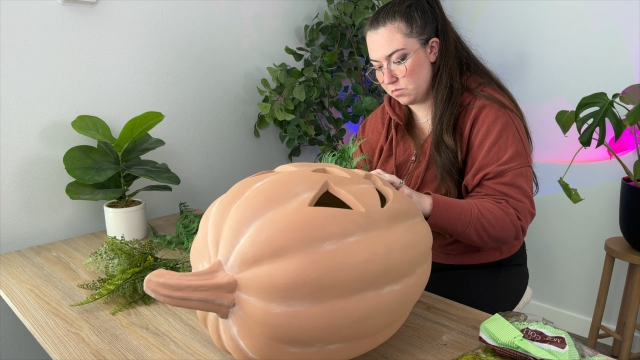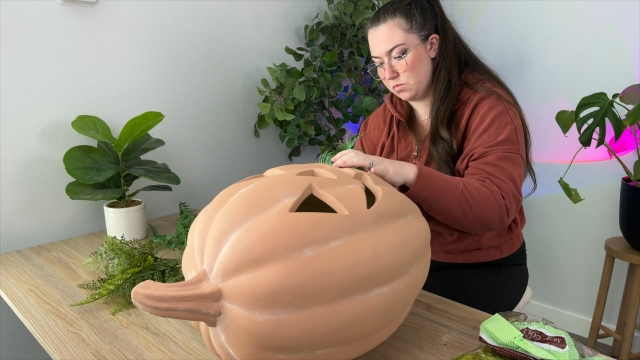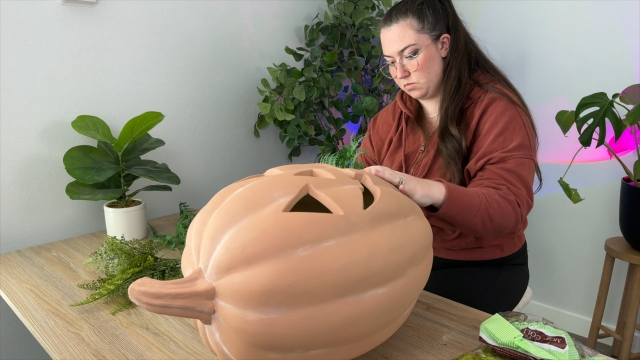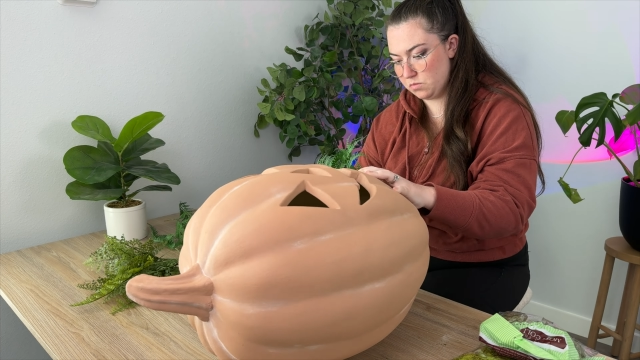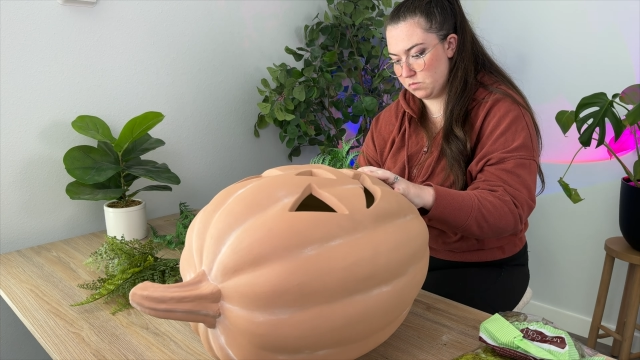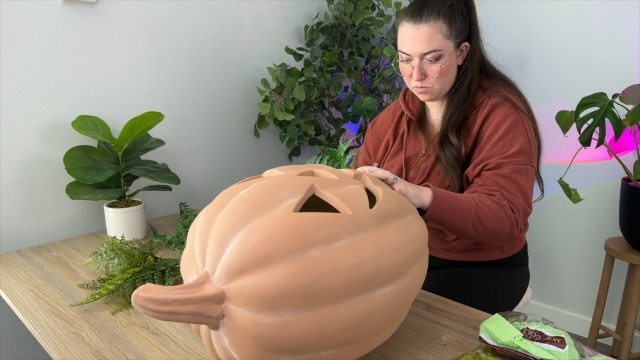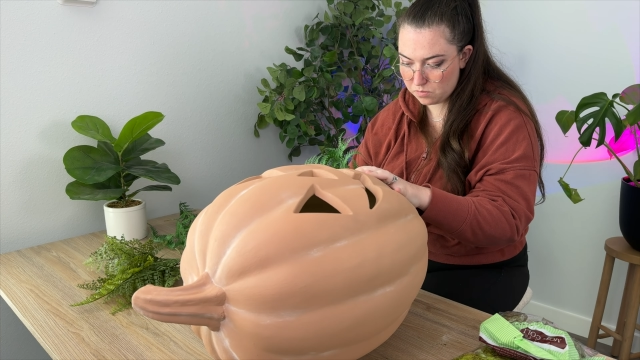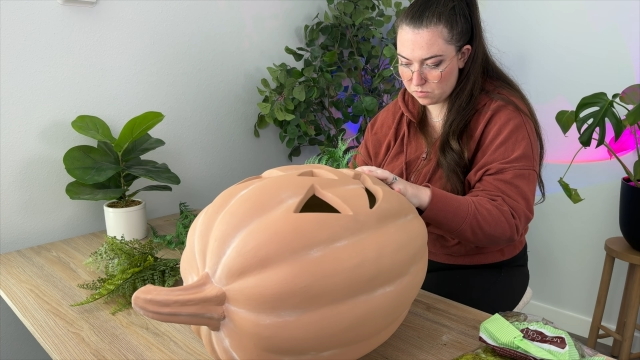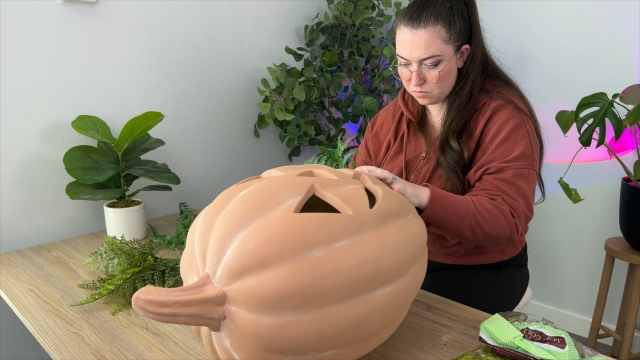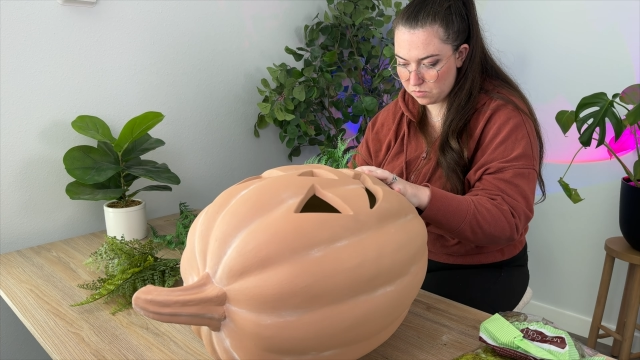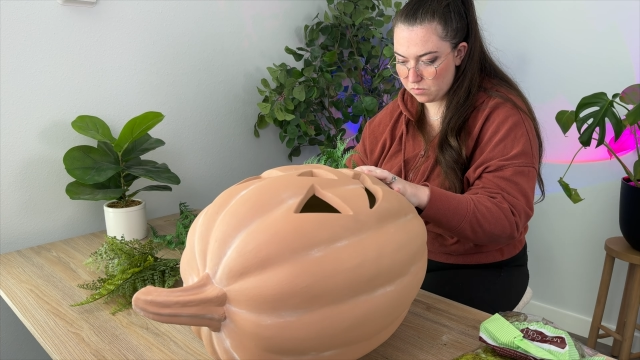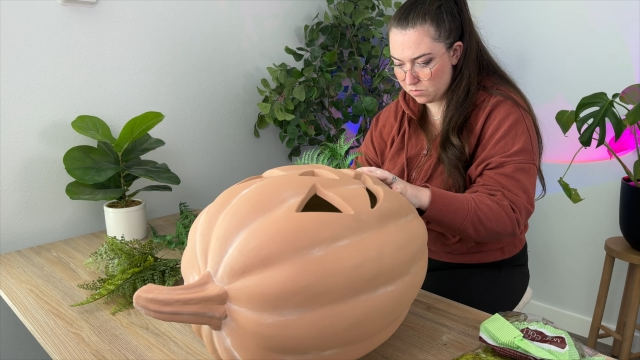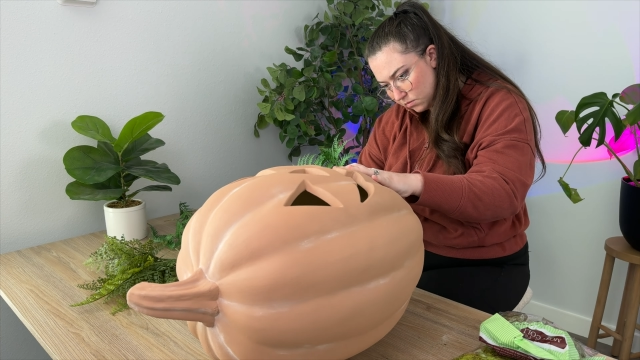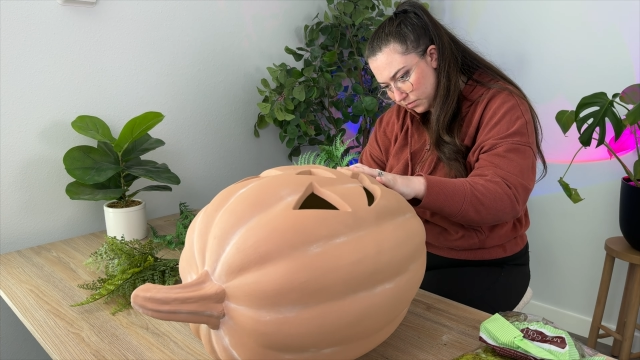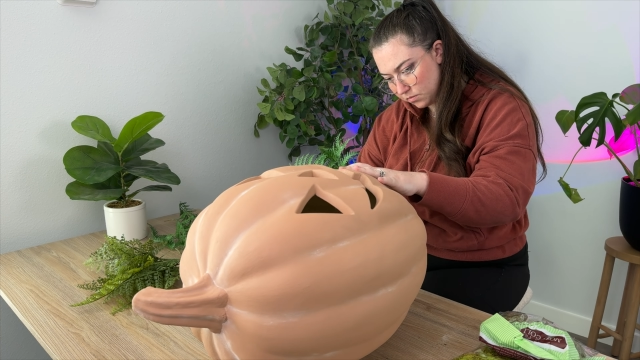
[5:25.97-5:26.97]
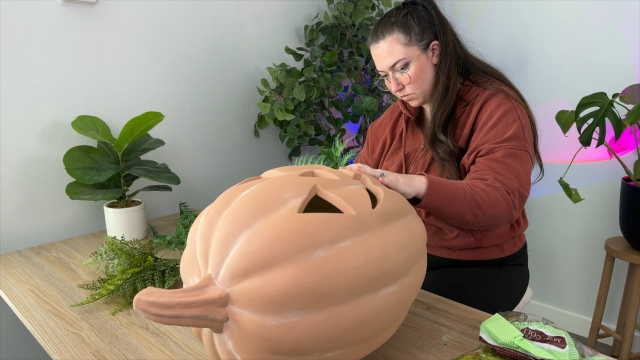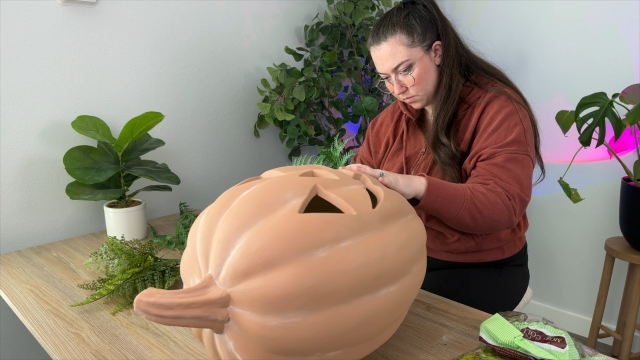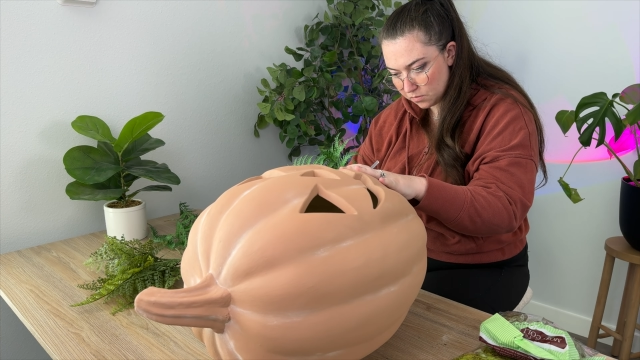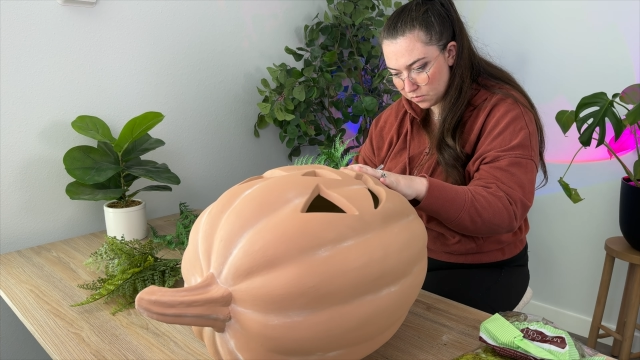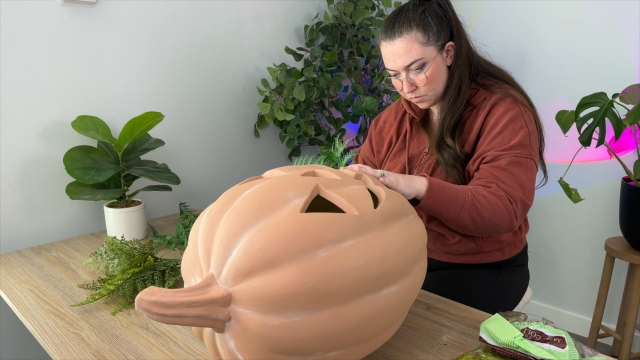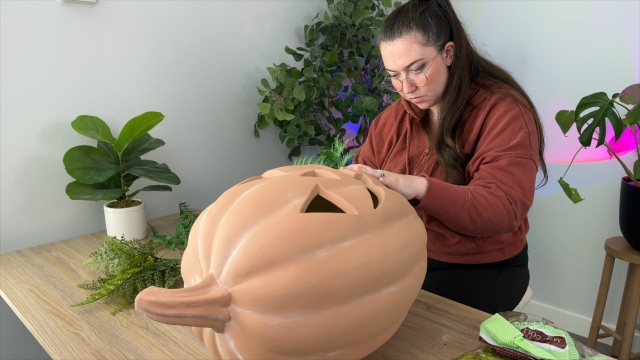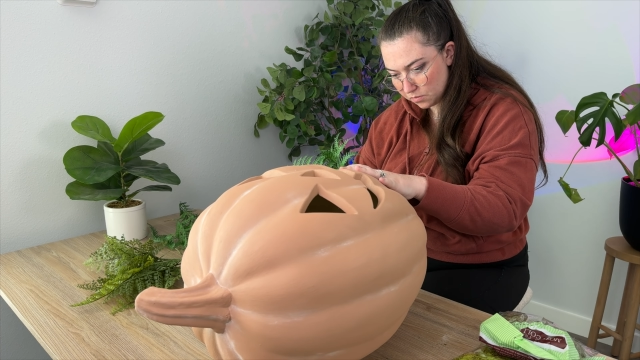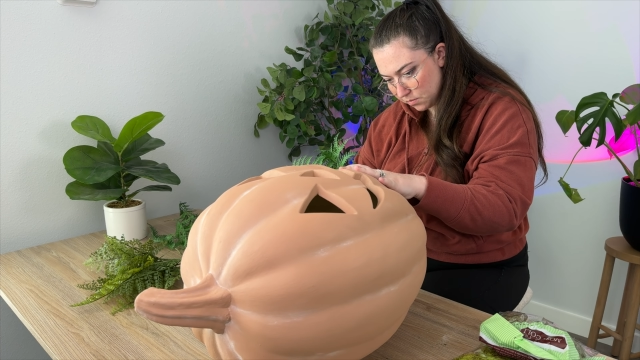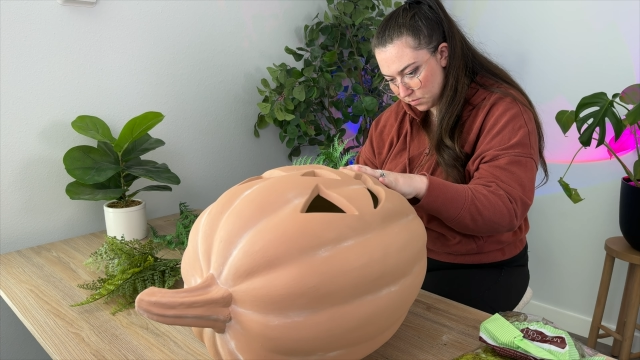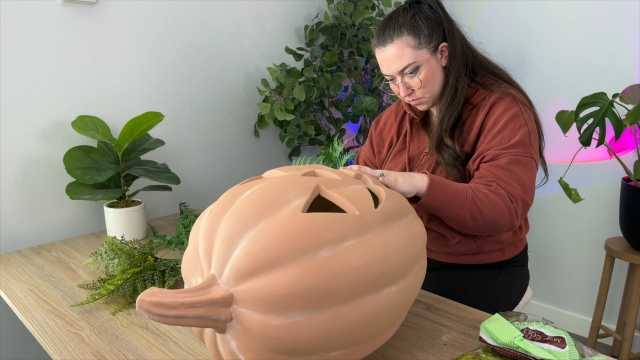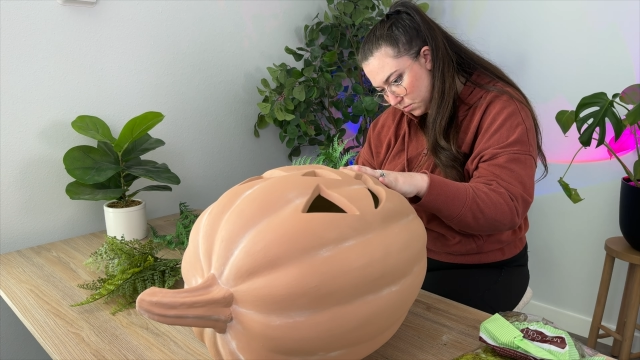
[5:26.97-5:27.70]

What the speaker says: wanted to make it more me and